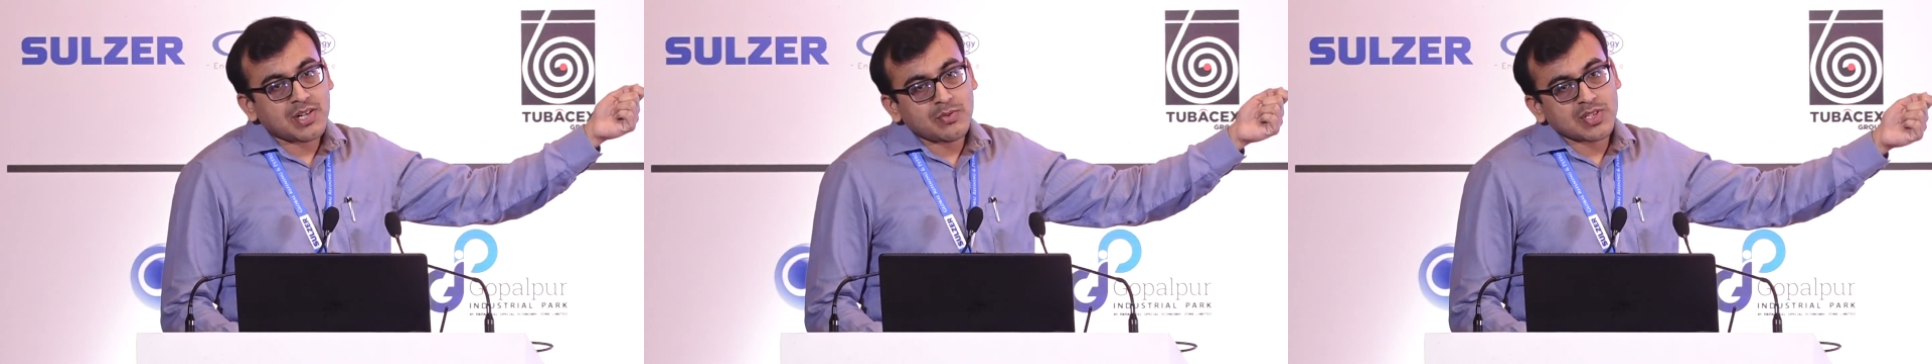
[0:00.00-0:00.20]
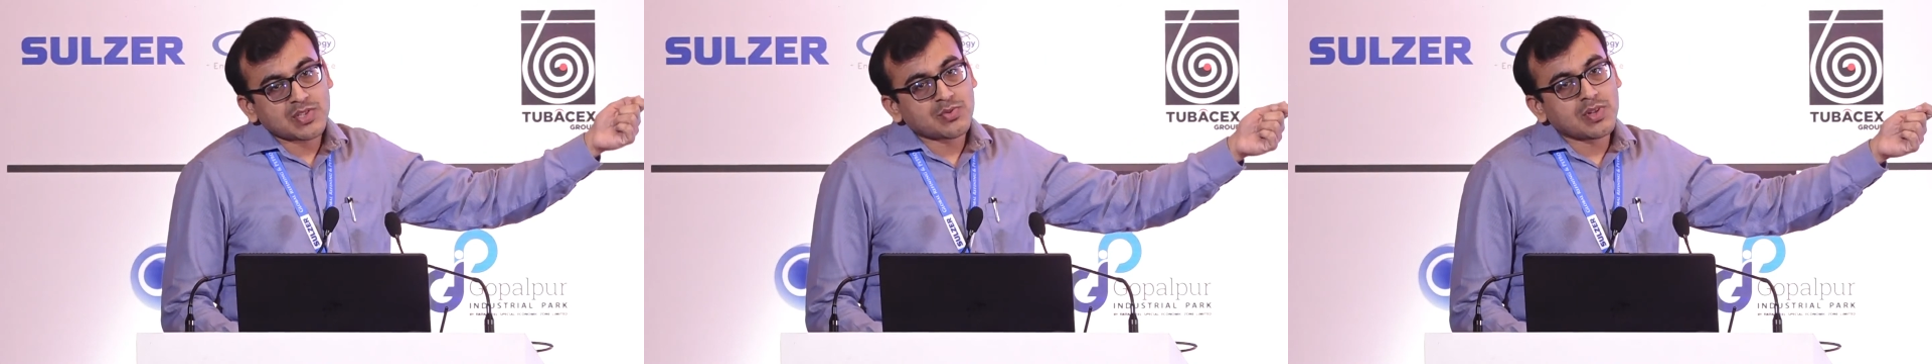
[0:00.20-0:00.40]

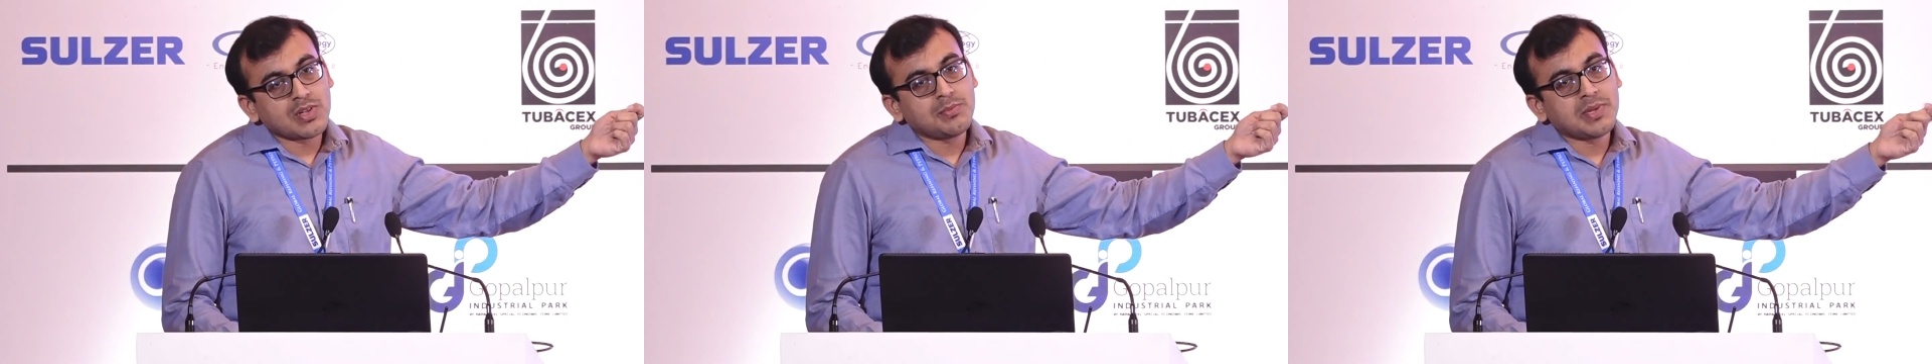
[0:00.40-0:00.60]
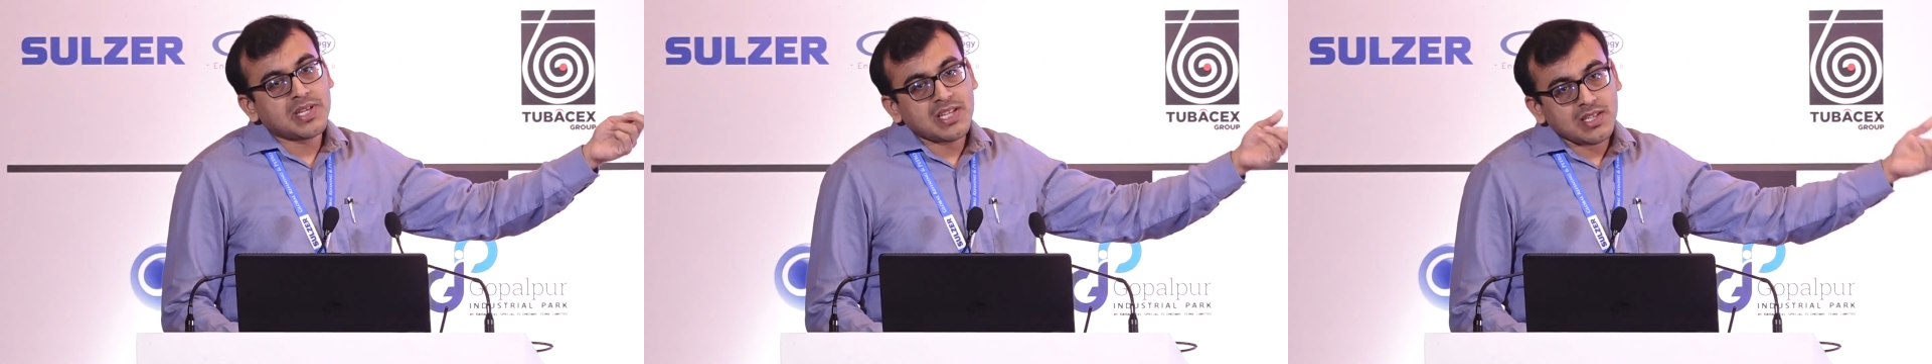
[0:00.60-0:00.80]
which will
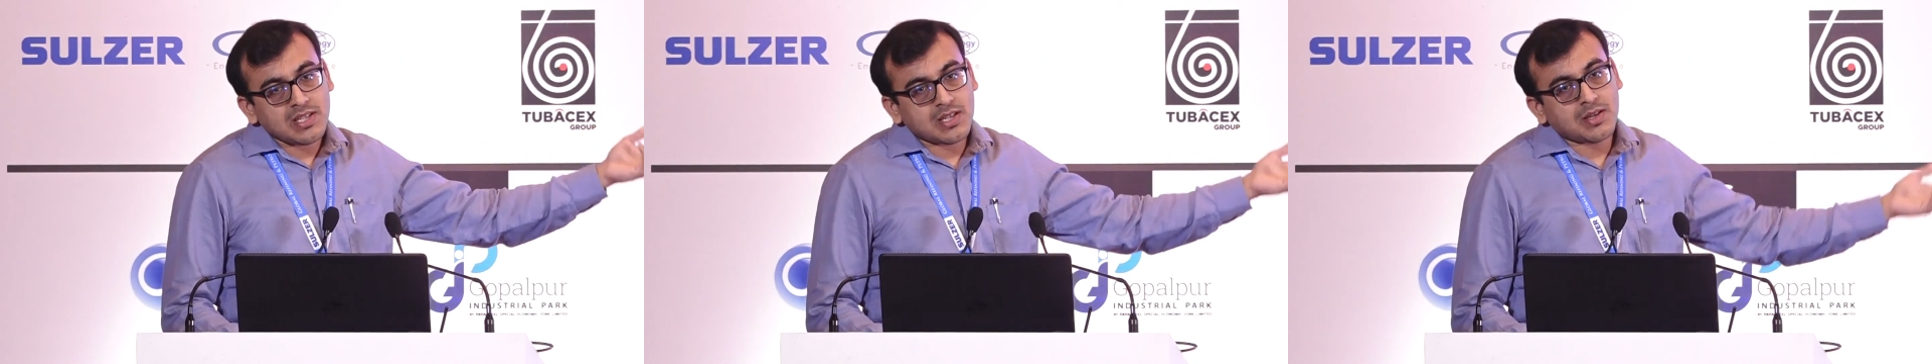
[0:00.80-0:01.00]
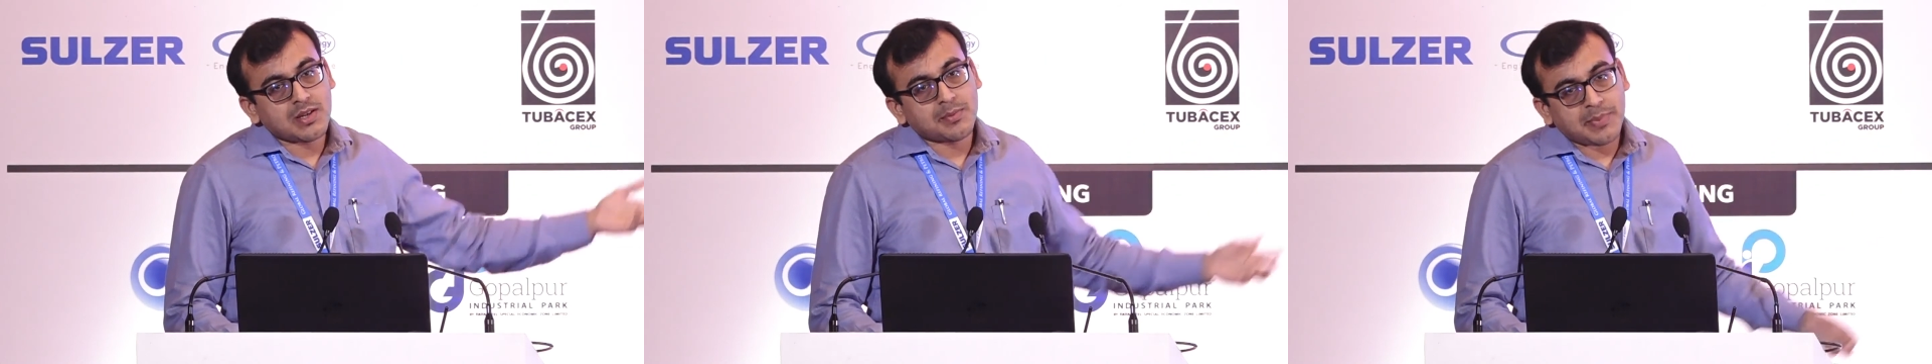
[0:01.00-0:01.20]
be
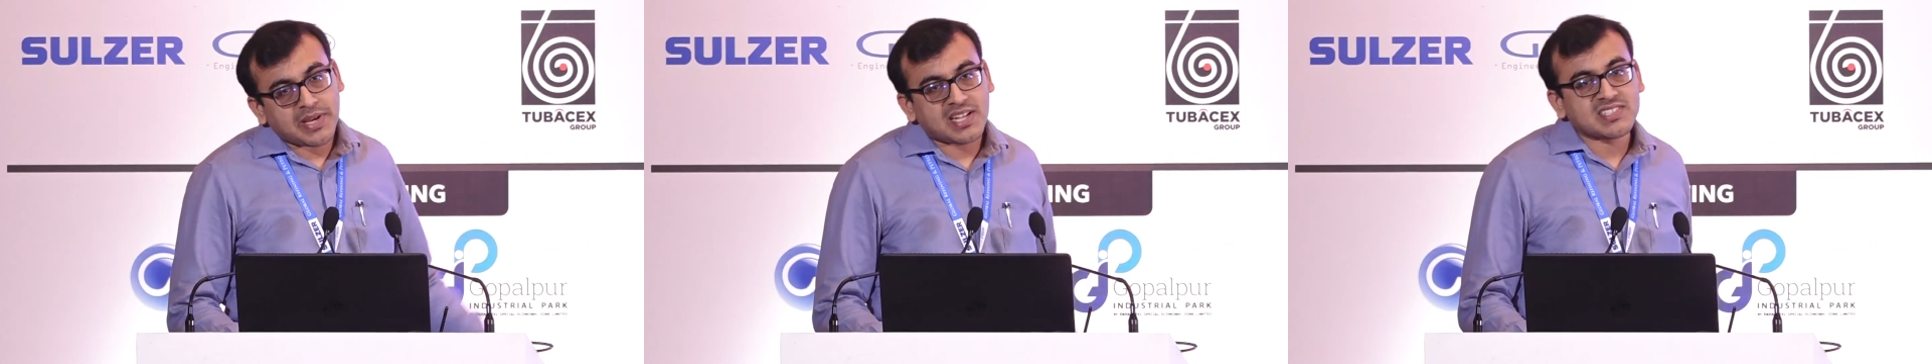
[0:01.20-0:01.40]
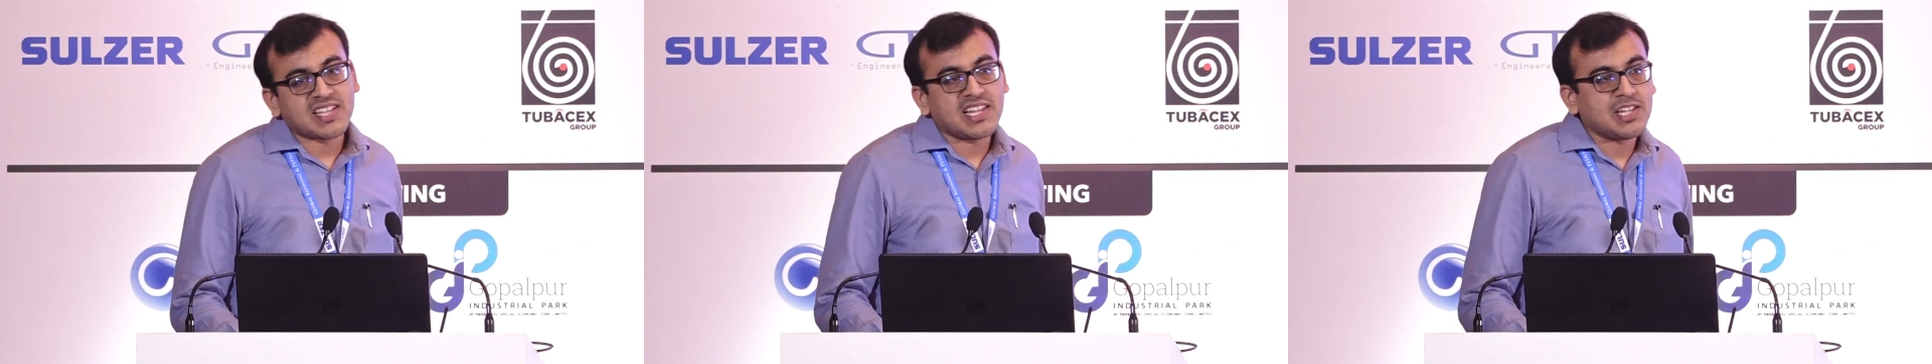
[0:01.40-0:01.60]

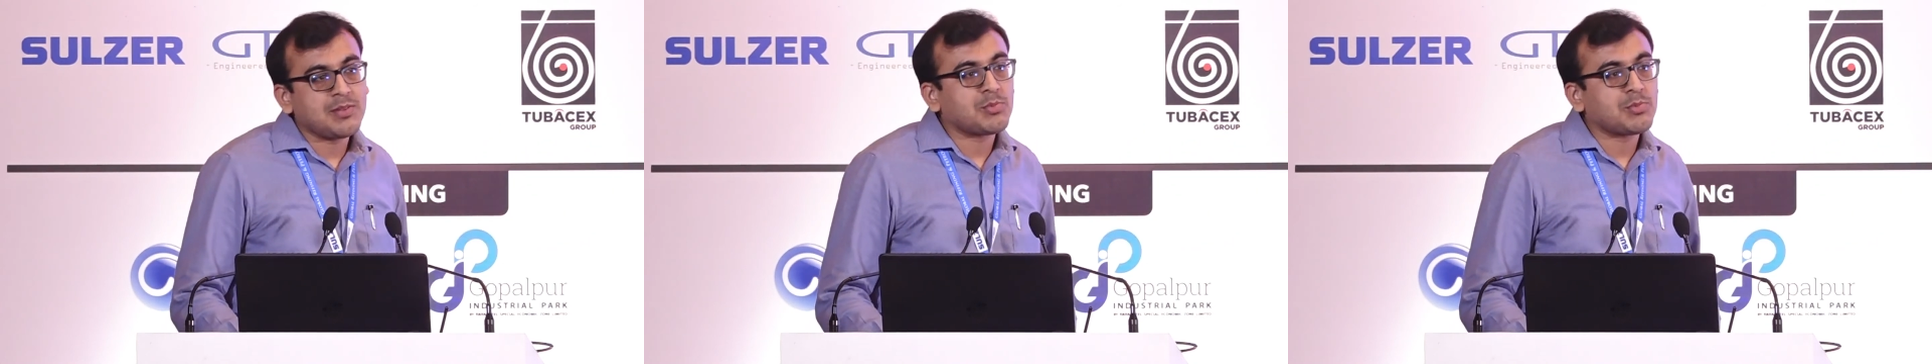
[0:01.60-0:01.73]
paraxylene